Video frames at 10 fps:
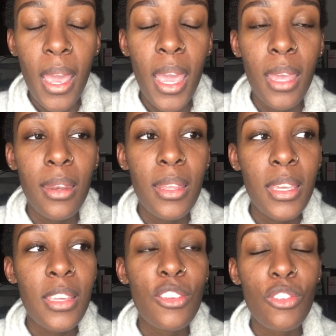and
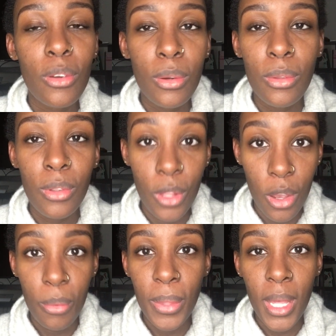he struggled a
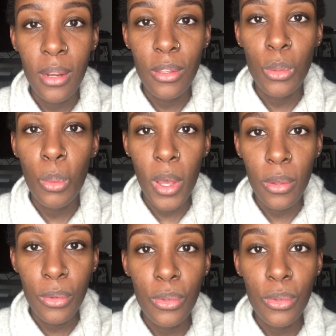lot with that as well.